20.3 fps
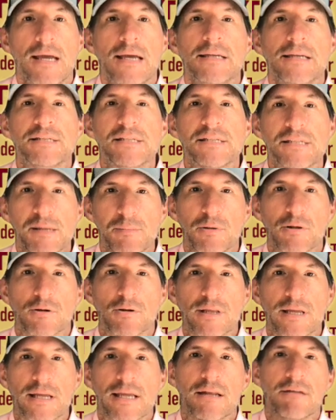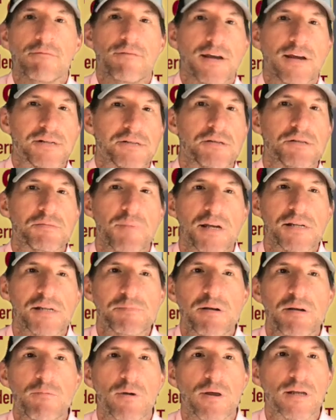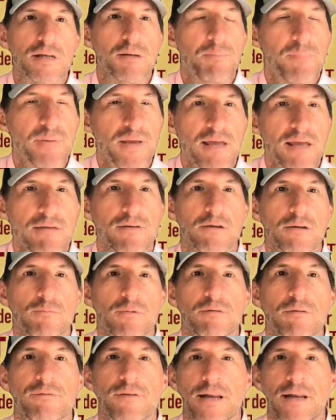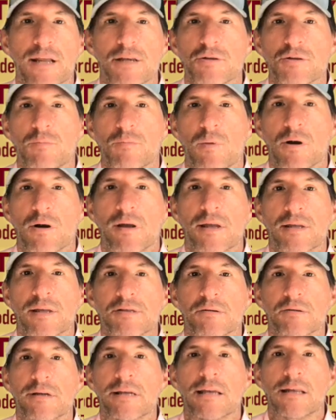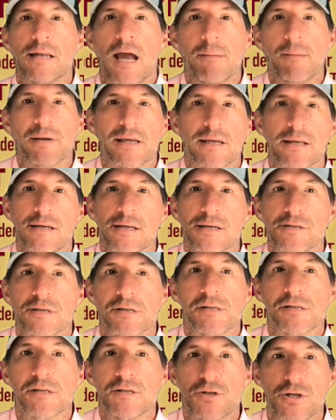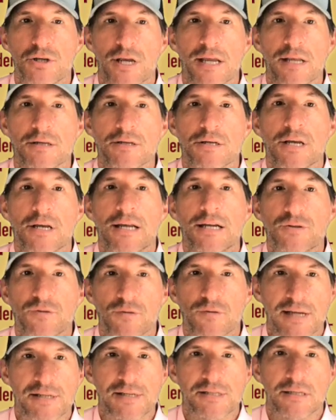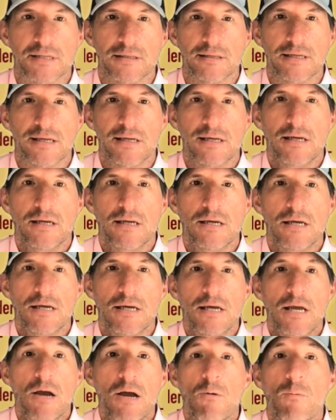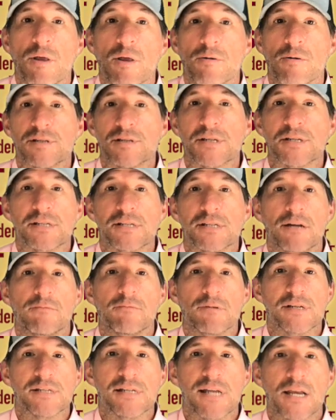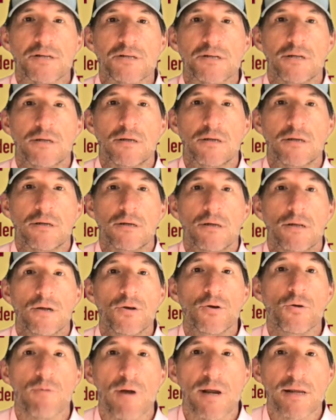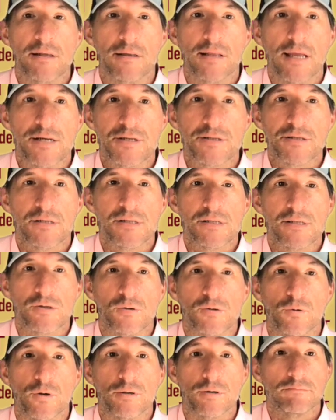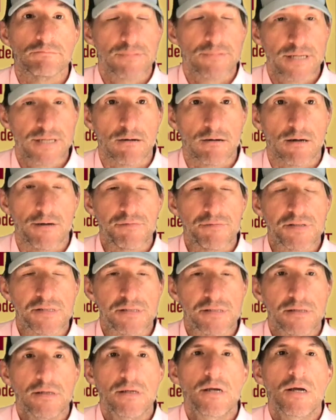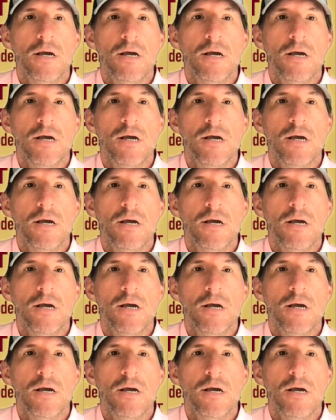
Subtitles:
Similarly, investors must be willing to pivot when financial markets or economic conditions change drastically. Whether it's a sudden recession, new regulations, or tariffs,